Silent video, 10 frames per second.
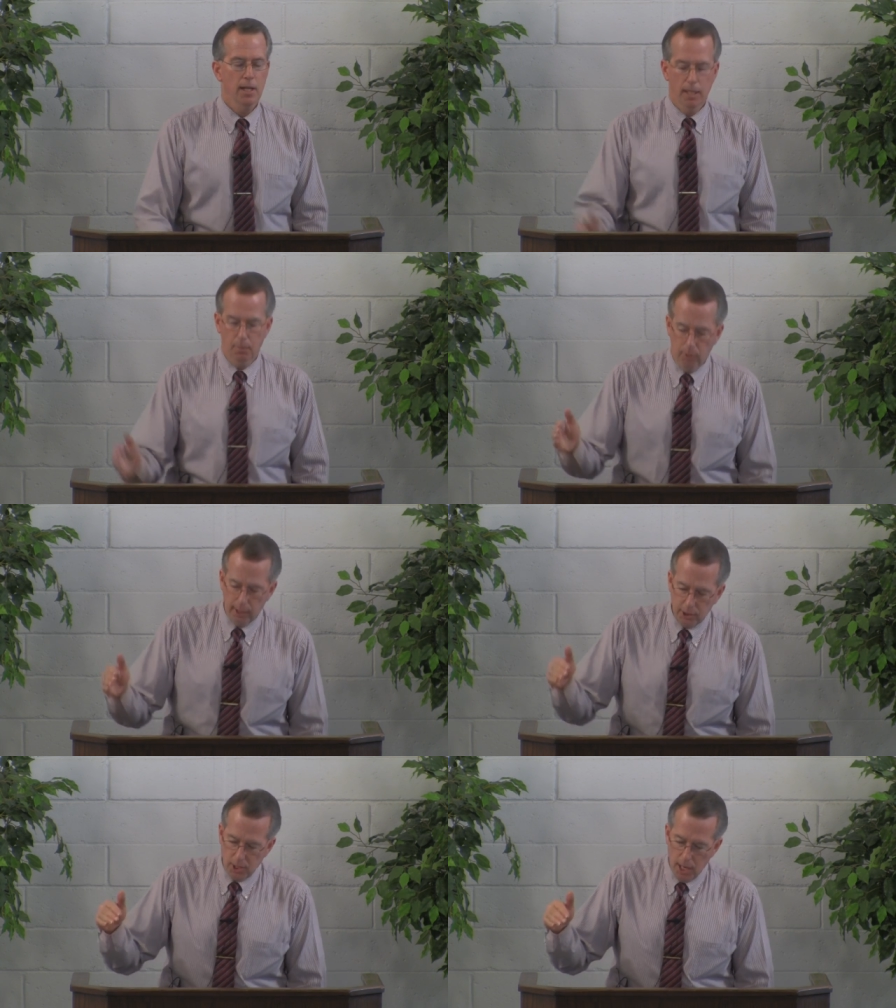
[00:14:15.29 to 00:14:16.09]
He
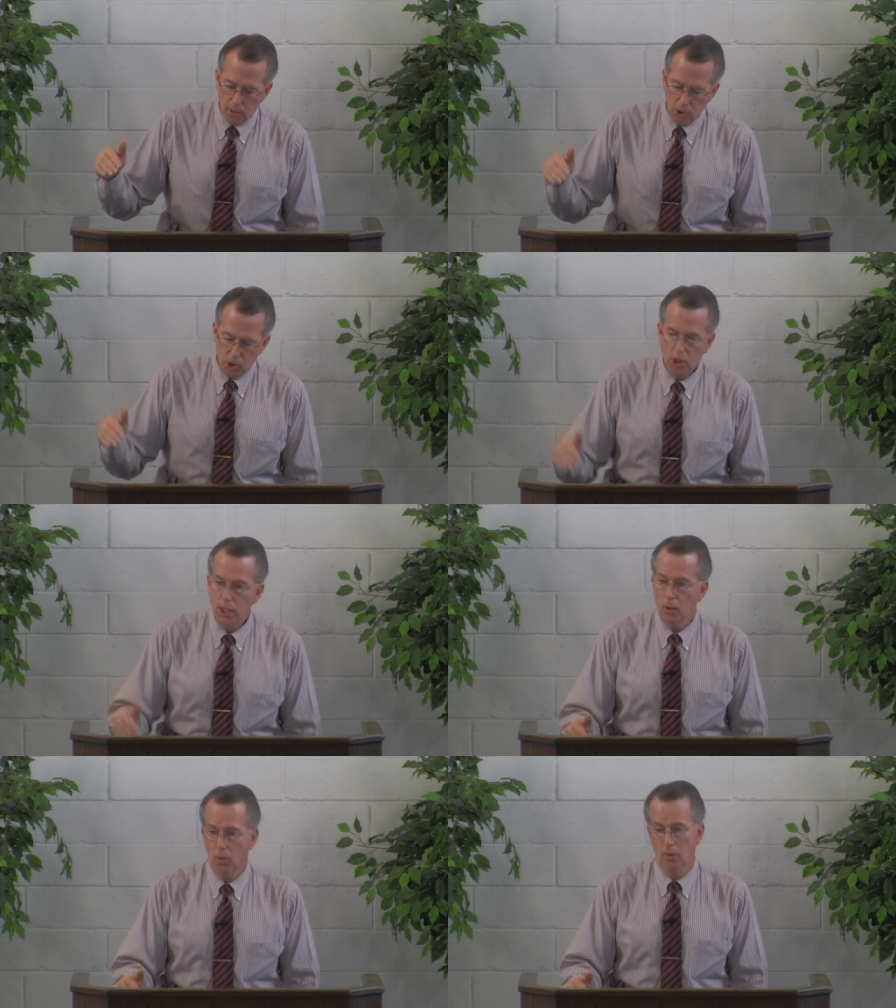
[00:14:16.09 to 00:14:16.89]
brings down to
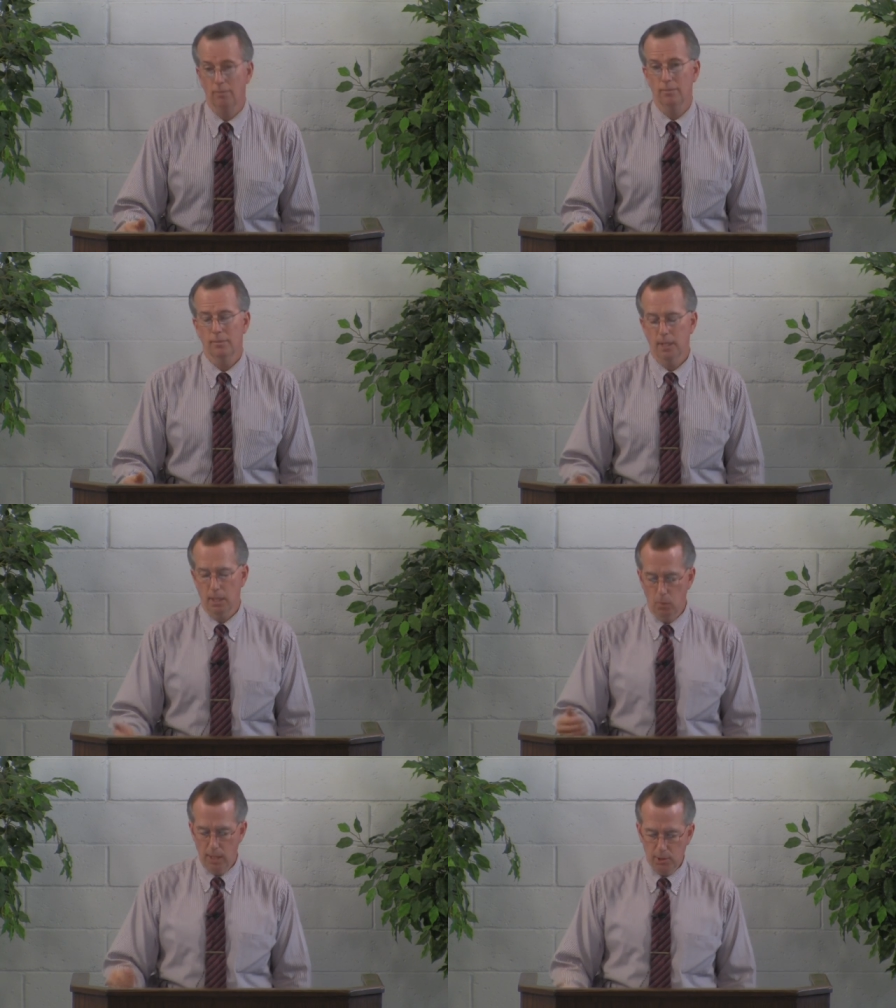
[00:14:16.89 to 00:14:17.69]
Sheol
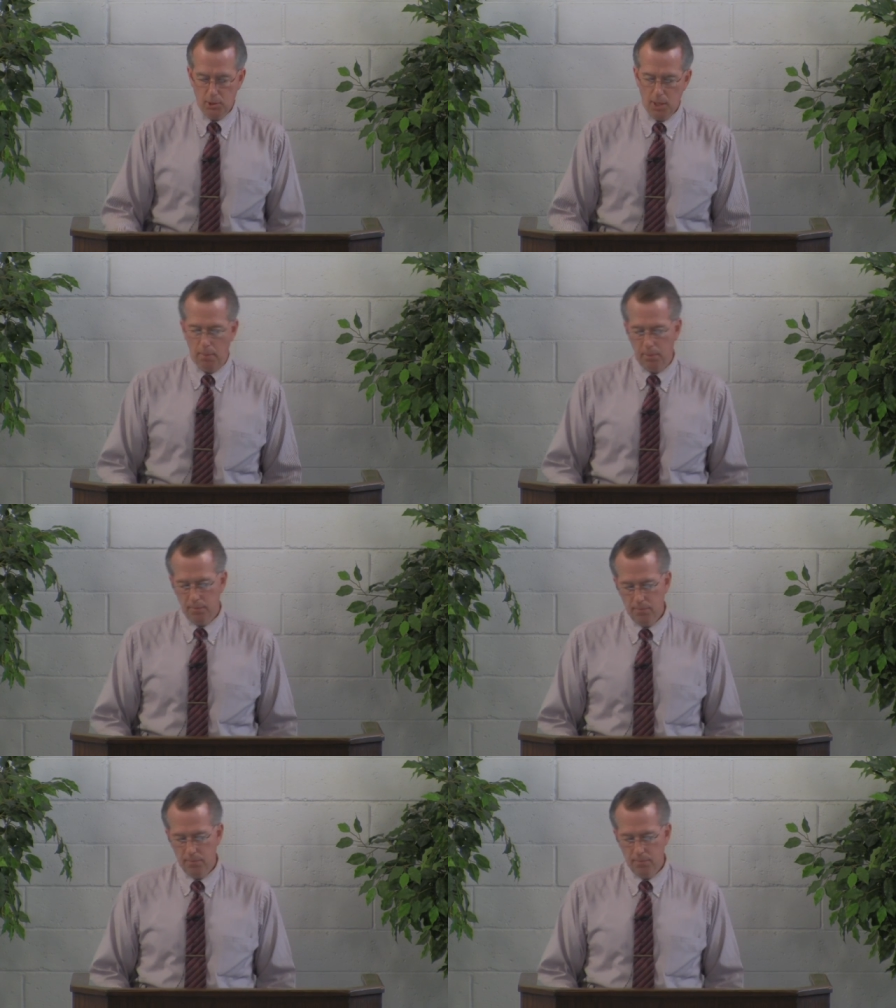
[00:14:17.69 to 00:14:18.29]
and raises up.